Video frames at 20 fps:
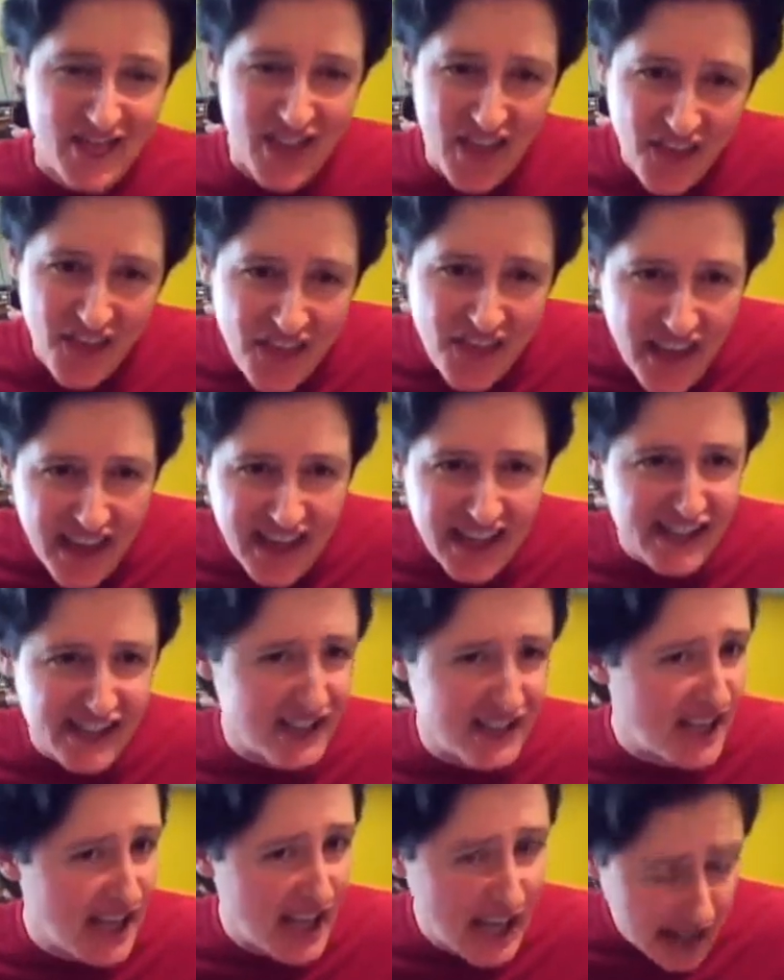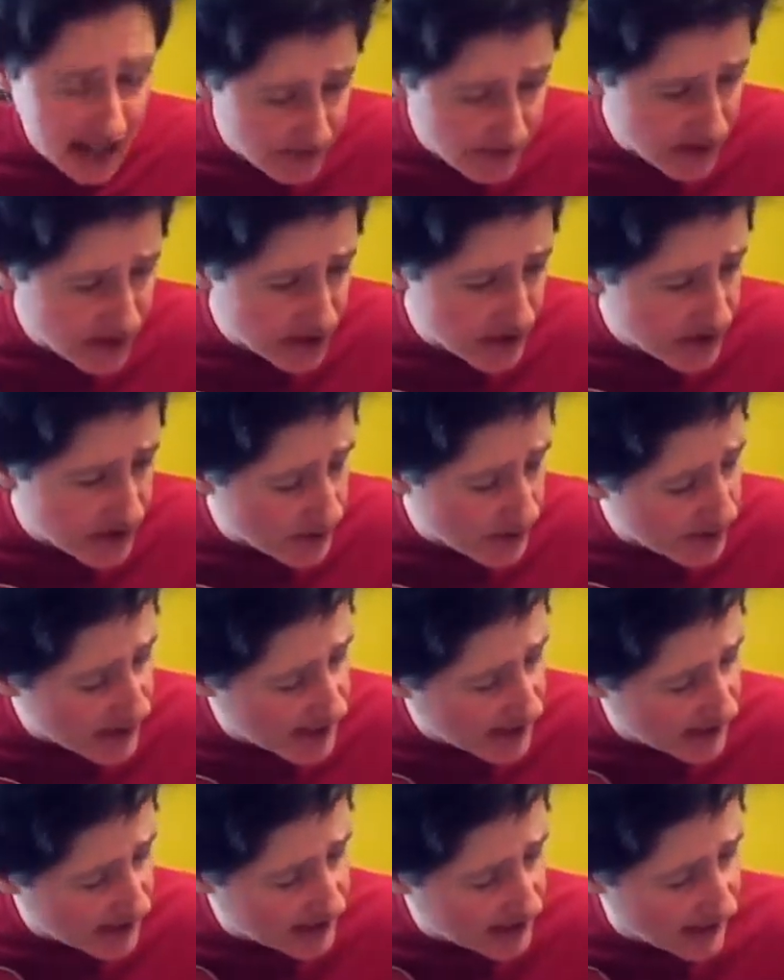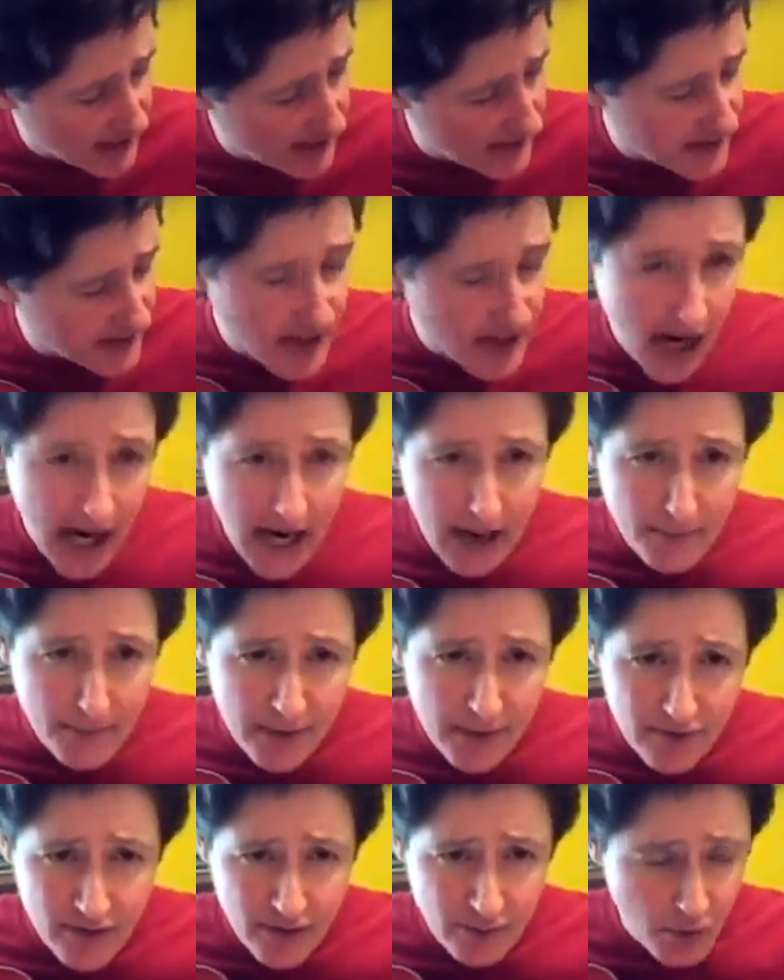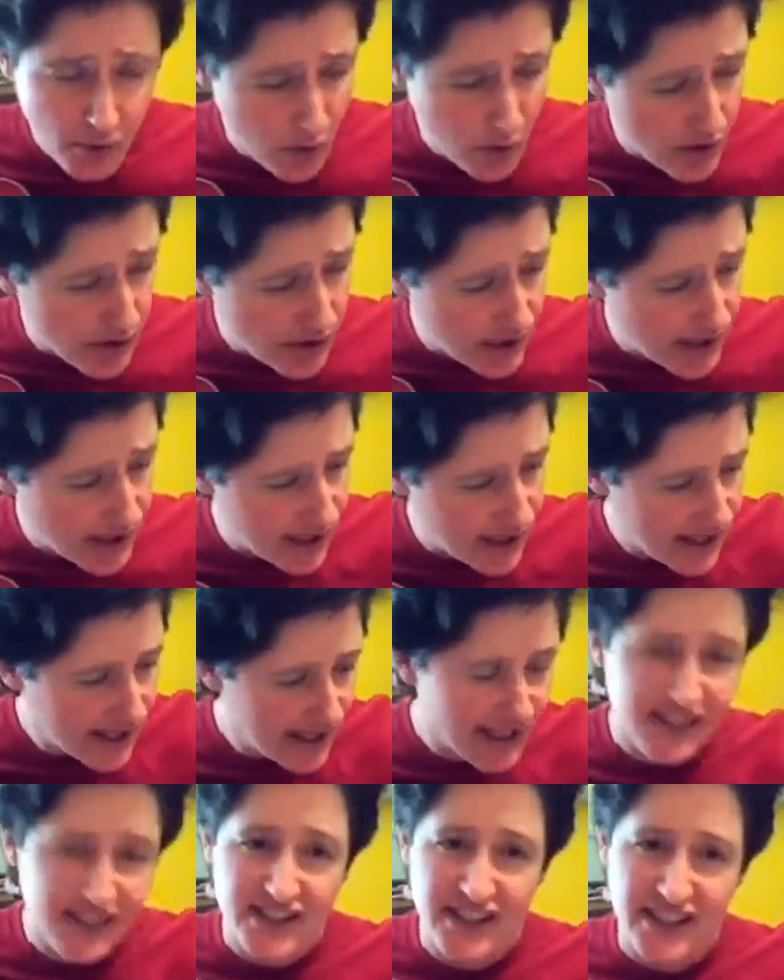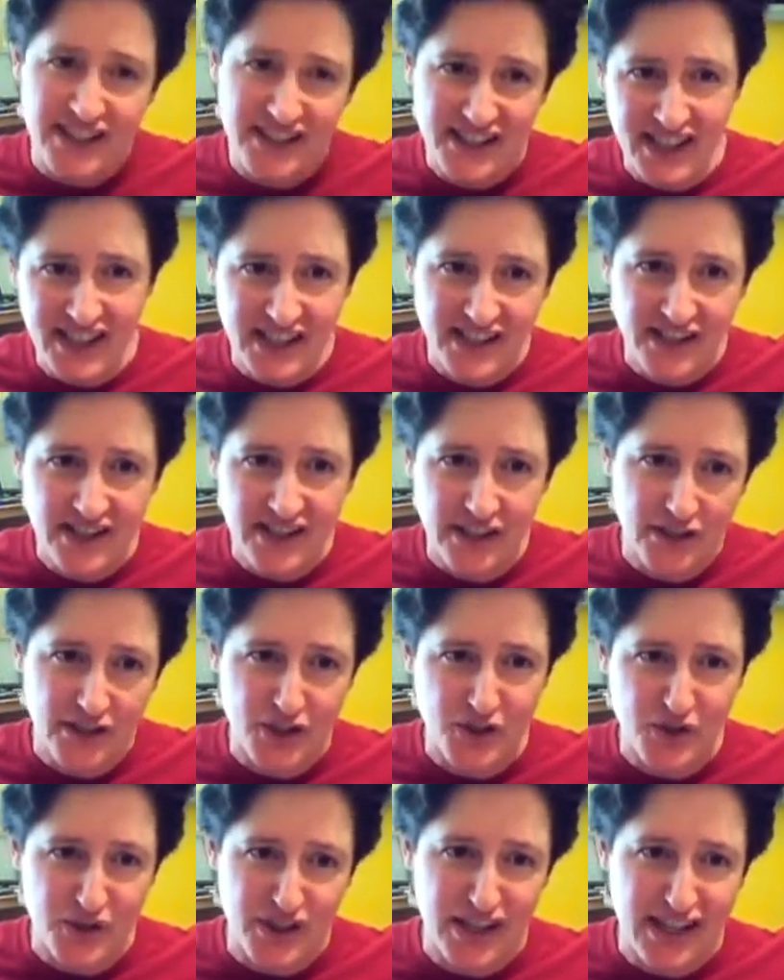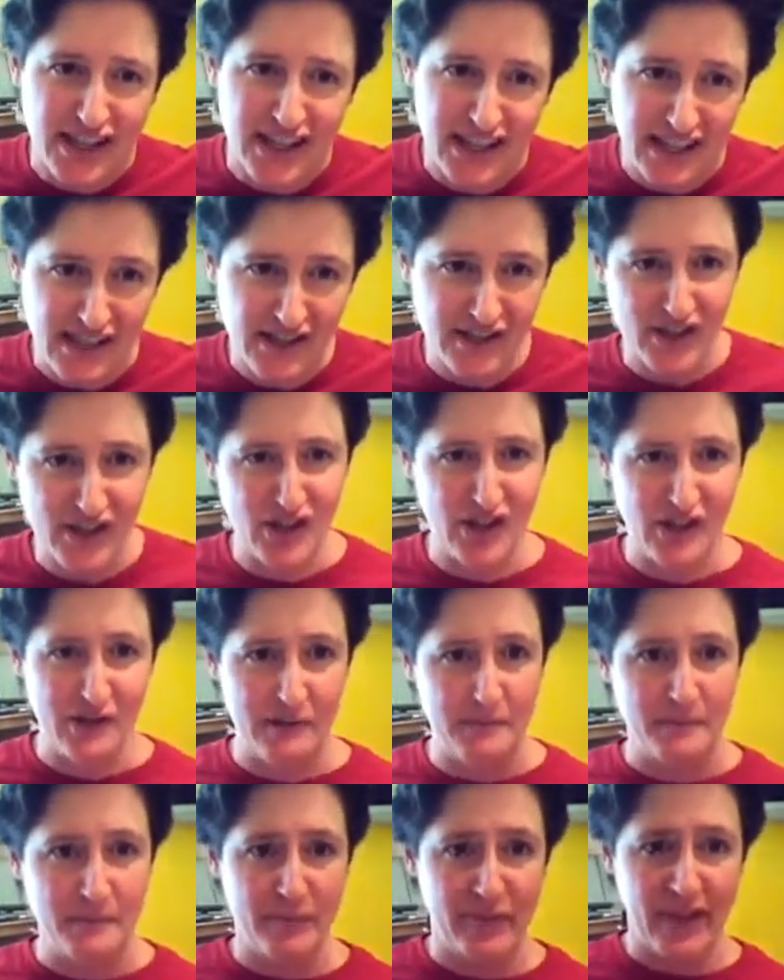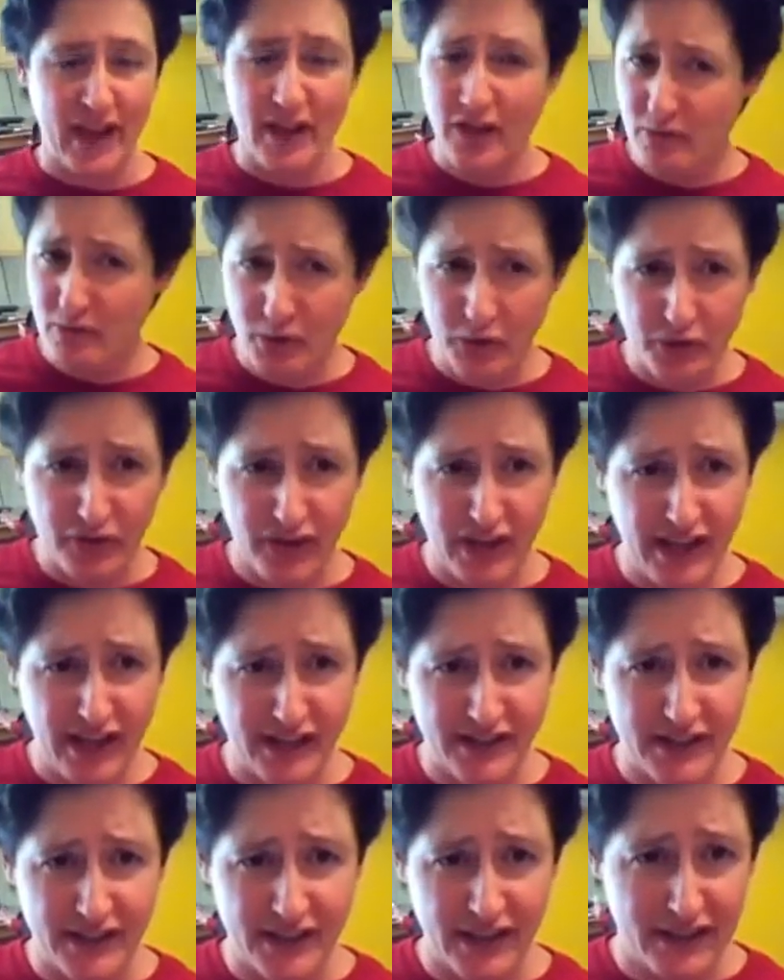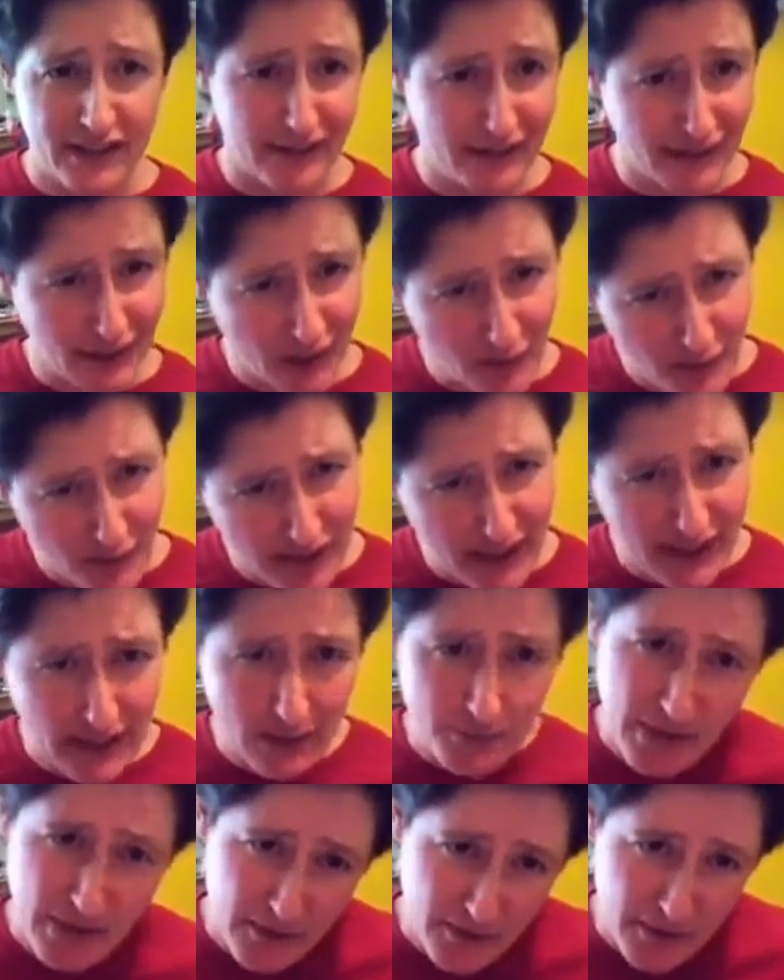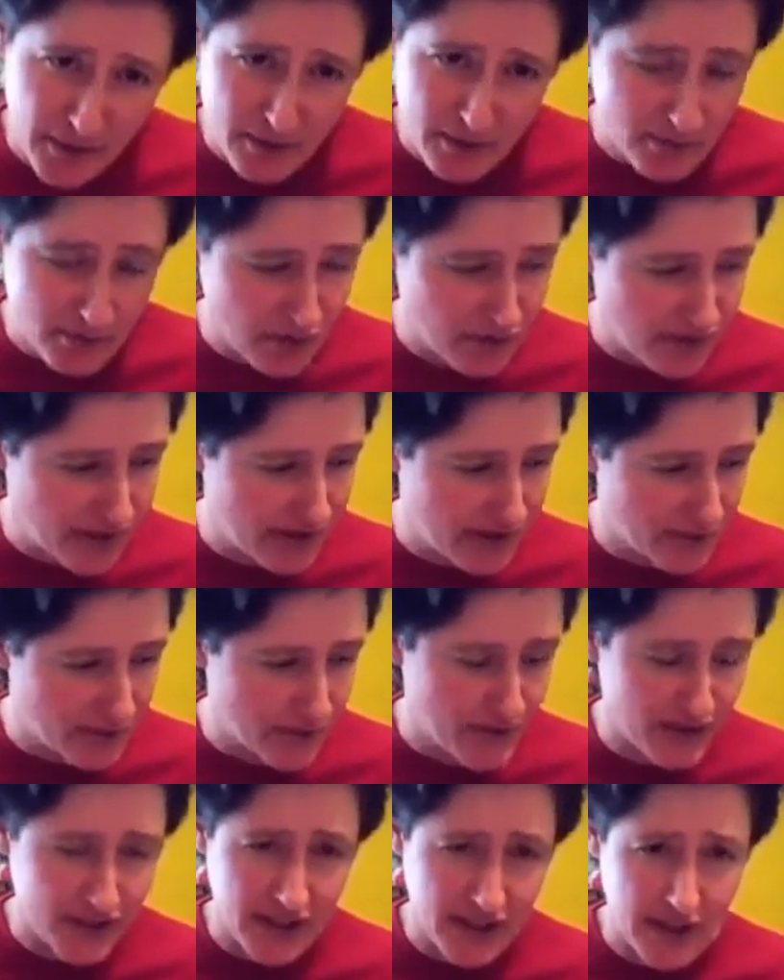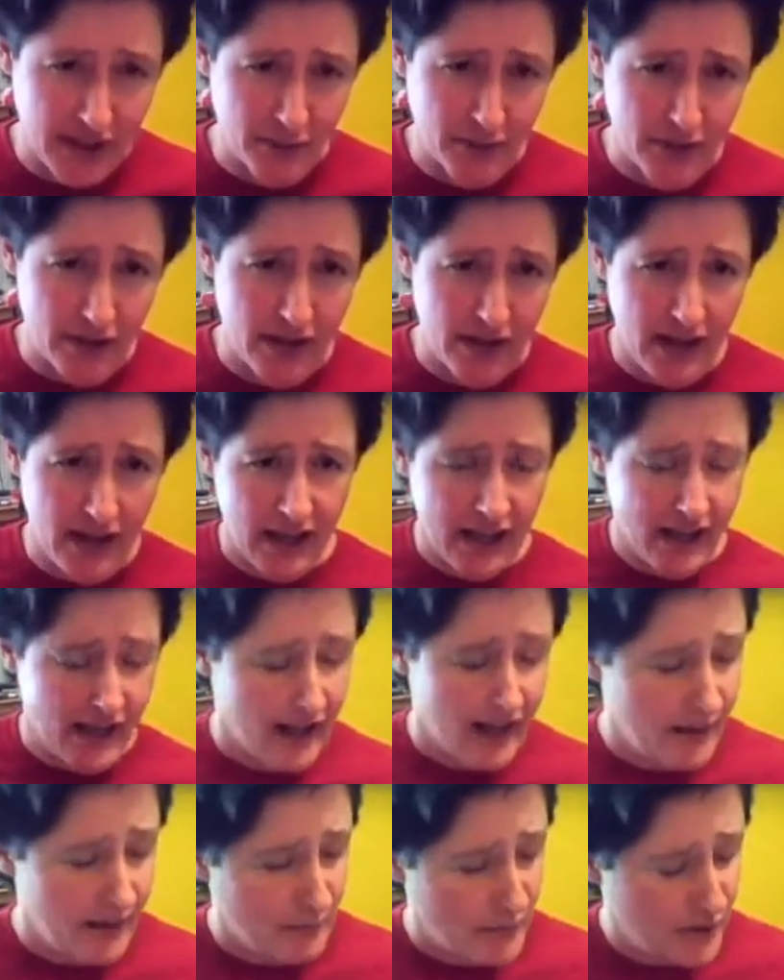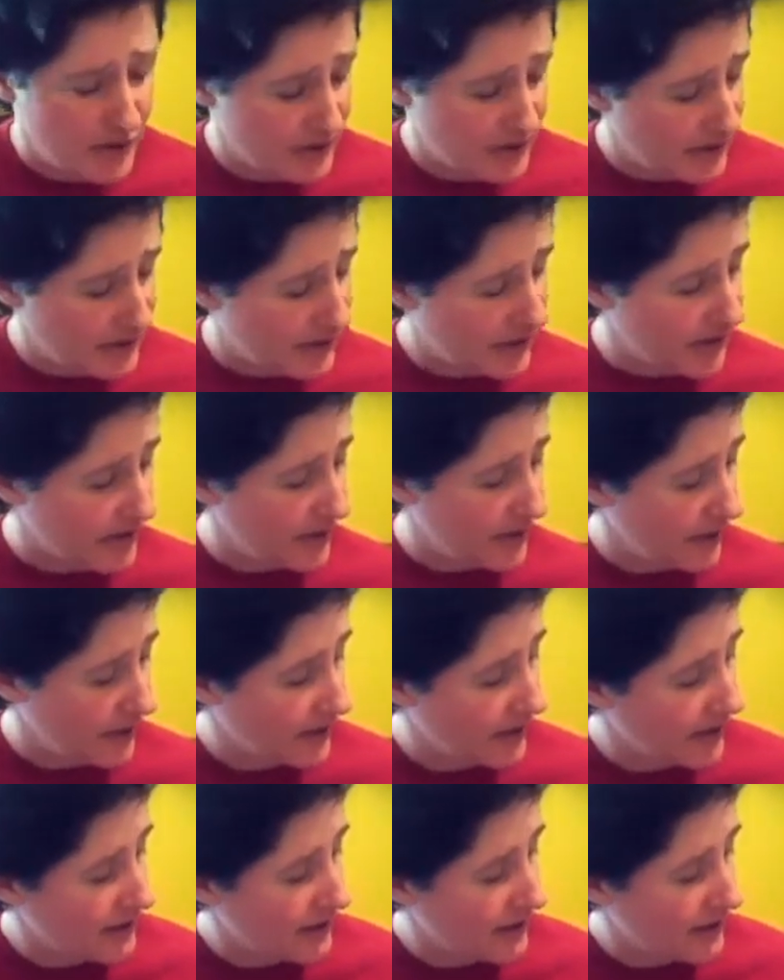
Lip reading: The thickest, heaviest string that's on the top of the board is the 6th string. So, and they're both E's. The little one and the big one are both E's, which is kind of weird. But and